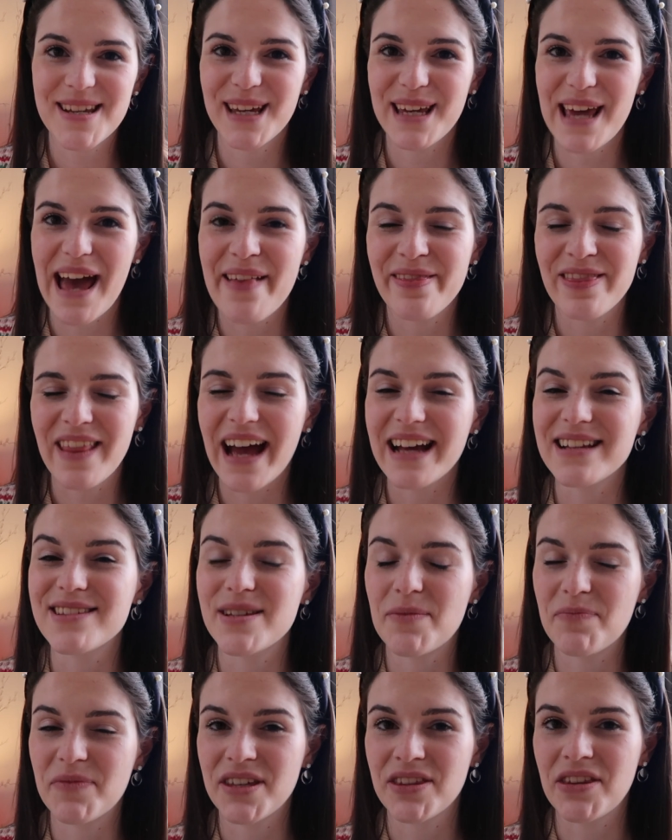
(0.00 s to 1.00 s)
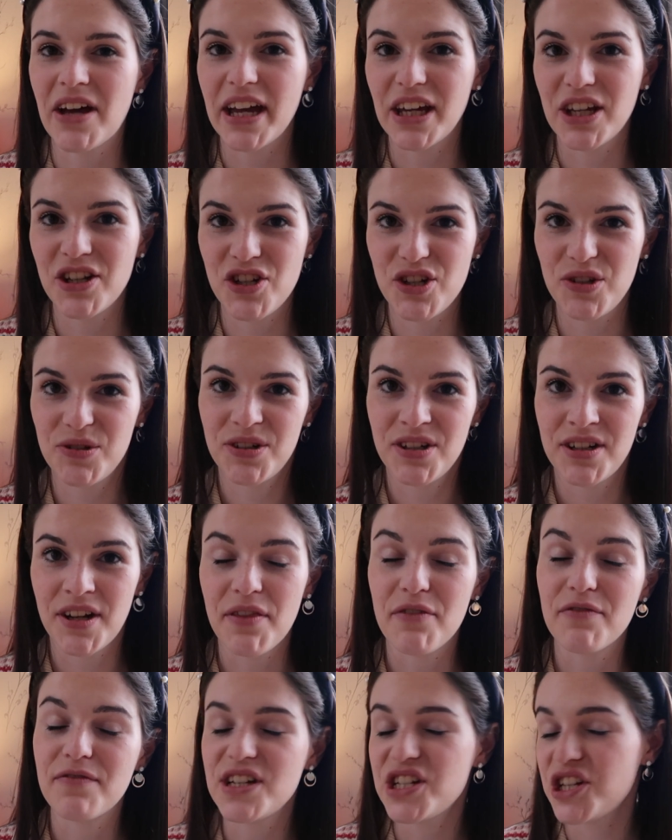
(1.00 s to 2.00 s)
Again, that is something that I can do in
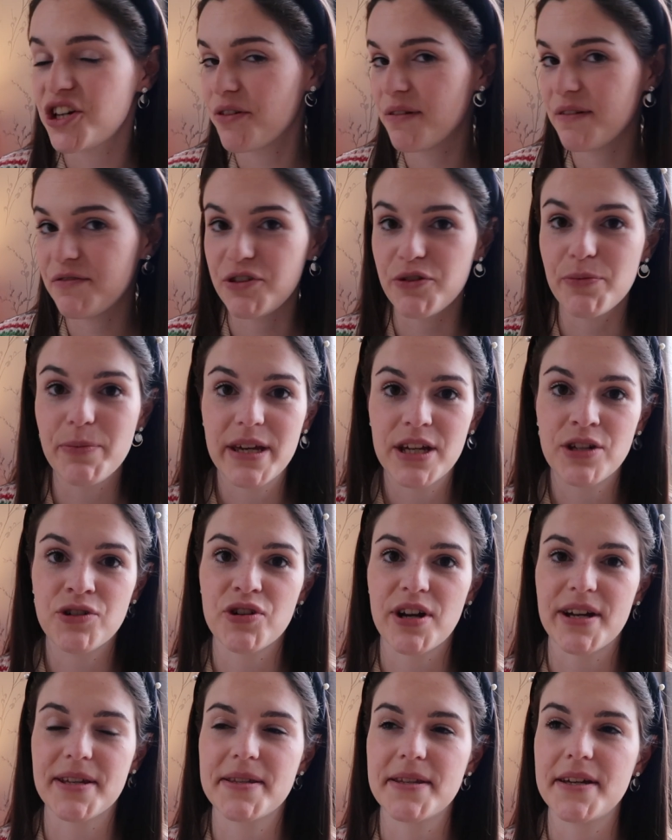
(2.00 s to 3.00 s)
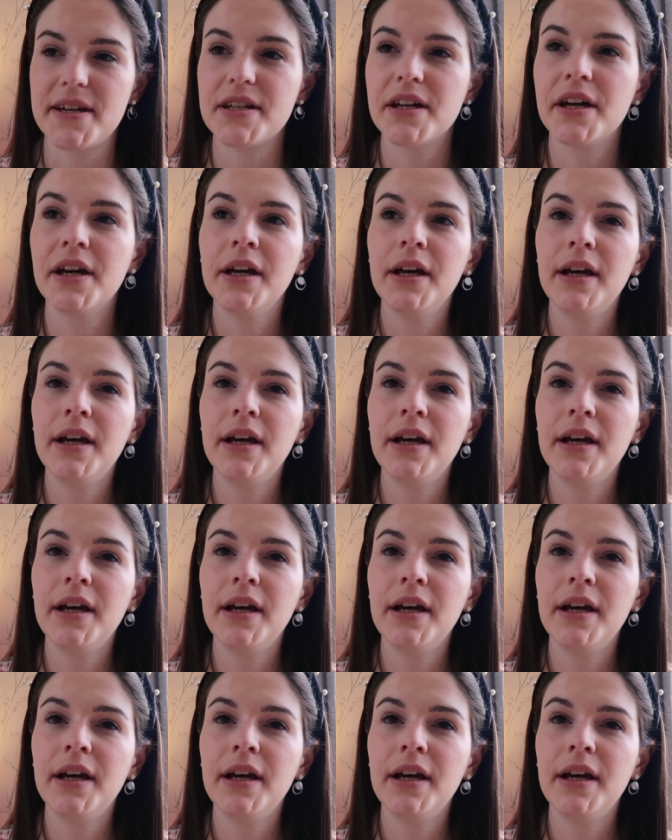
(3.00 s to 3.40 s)
another video if you'd be interested.